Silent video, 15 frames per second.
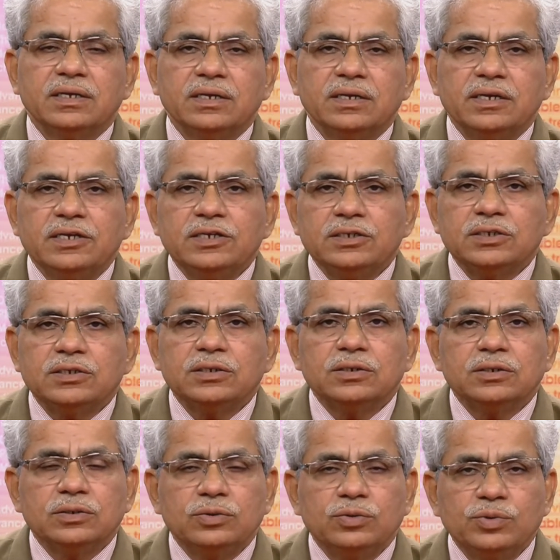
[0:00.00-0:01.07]
is
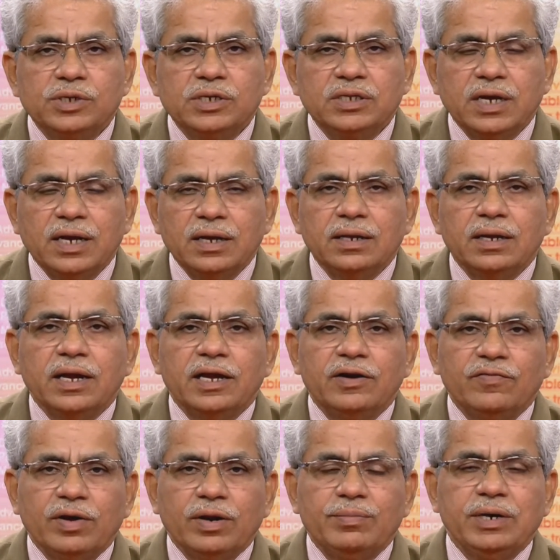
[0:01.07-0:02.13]
doing the
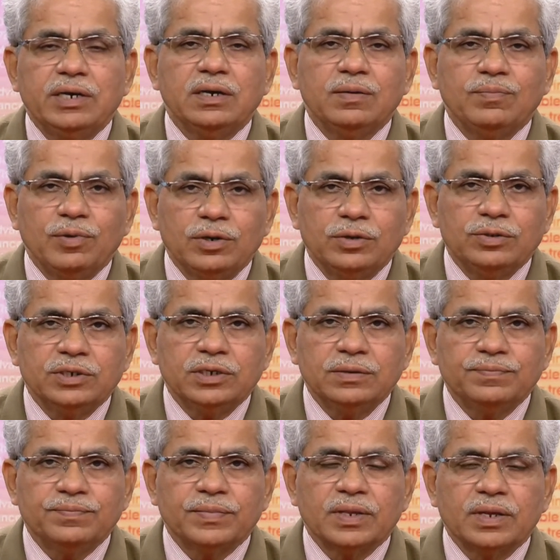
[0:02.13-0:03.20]
environmental pollution.
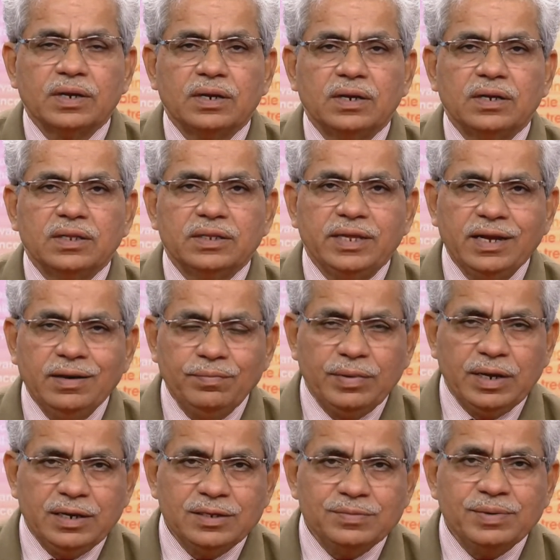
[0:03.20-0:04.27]
Then
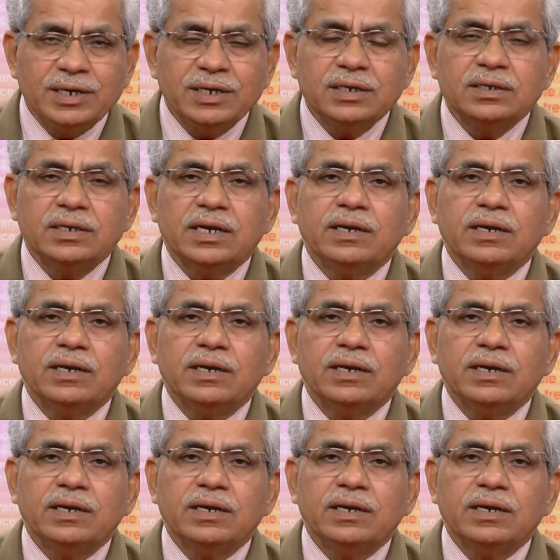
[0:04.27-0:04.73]
management can